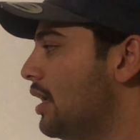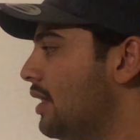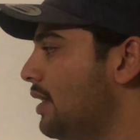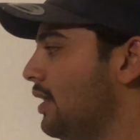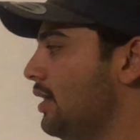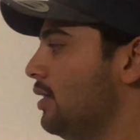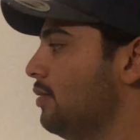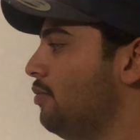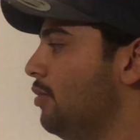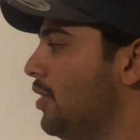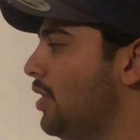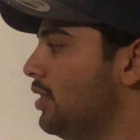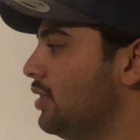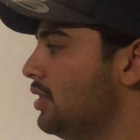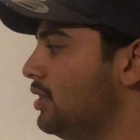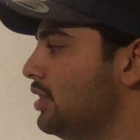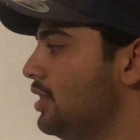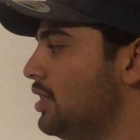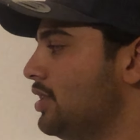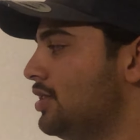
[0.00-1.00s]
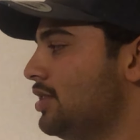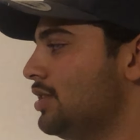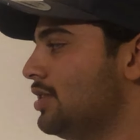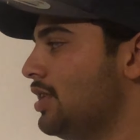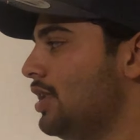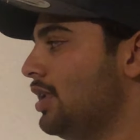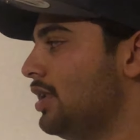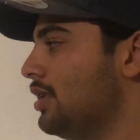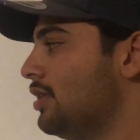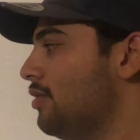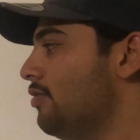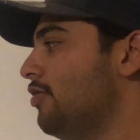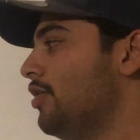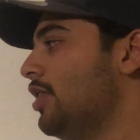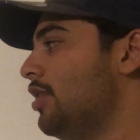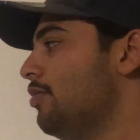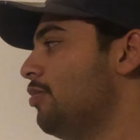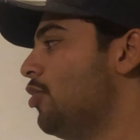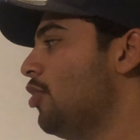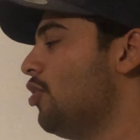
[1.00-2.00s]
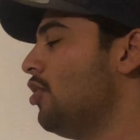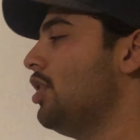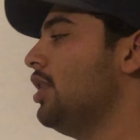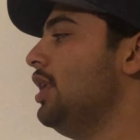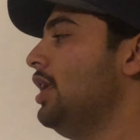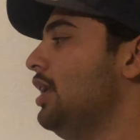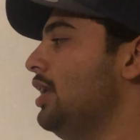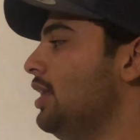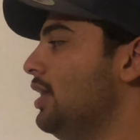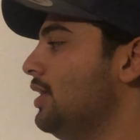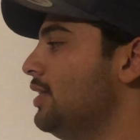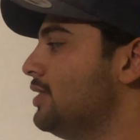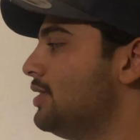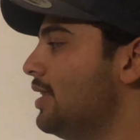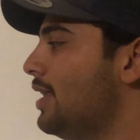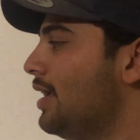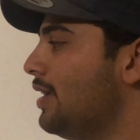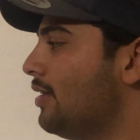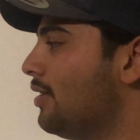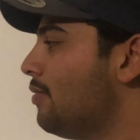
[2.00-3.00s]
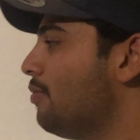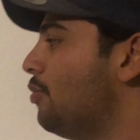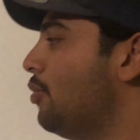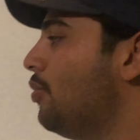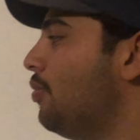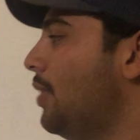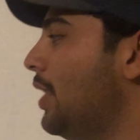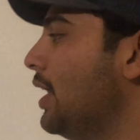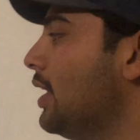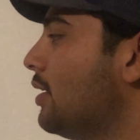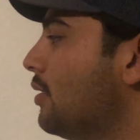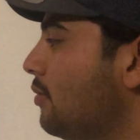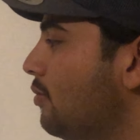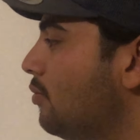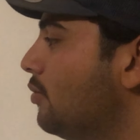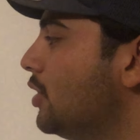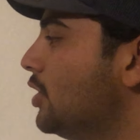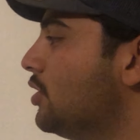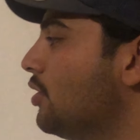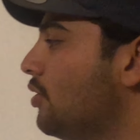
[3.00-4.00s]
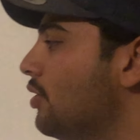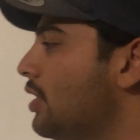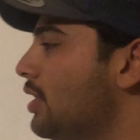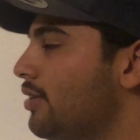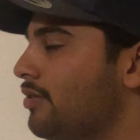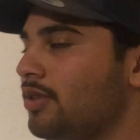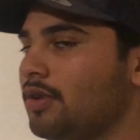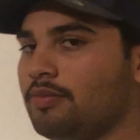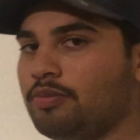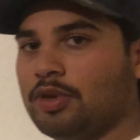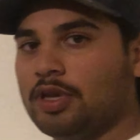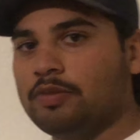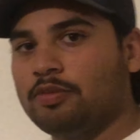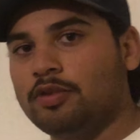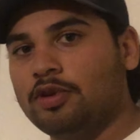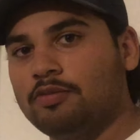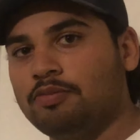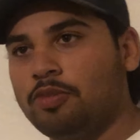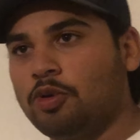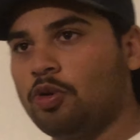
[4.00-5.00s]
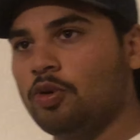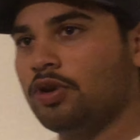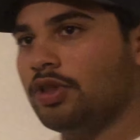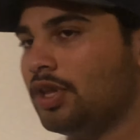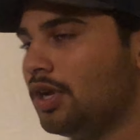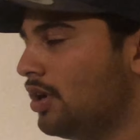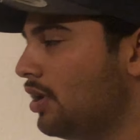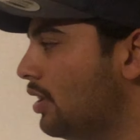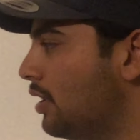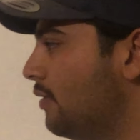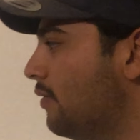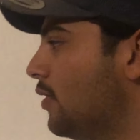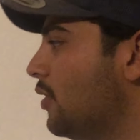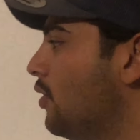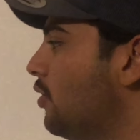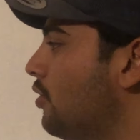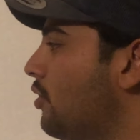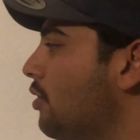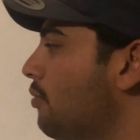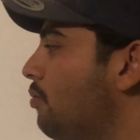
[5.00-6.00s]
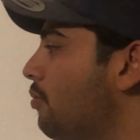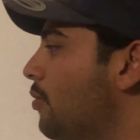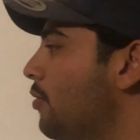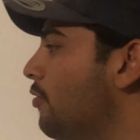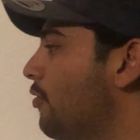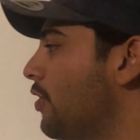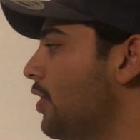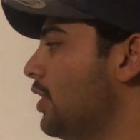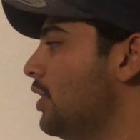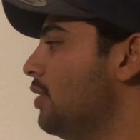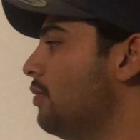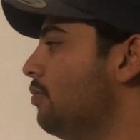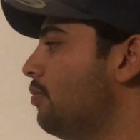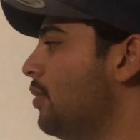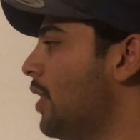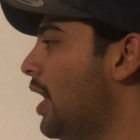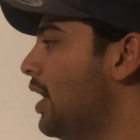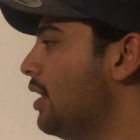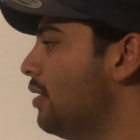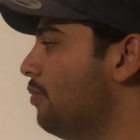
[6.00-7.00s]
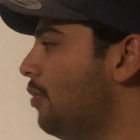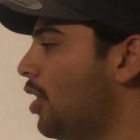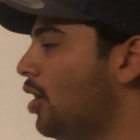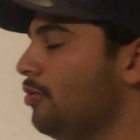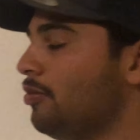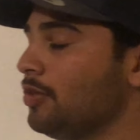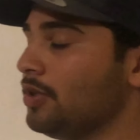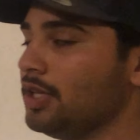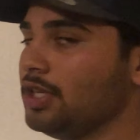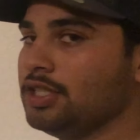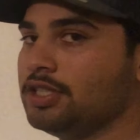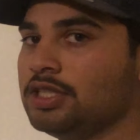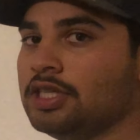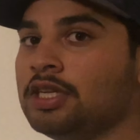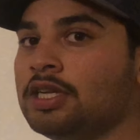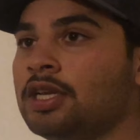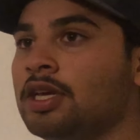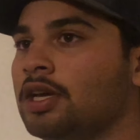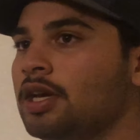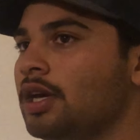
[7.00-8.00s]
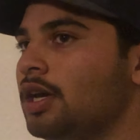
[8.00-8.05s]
Like Bangladesh is like very poor. India and China are like majority of the people are poor there, even though they're really high in population.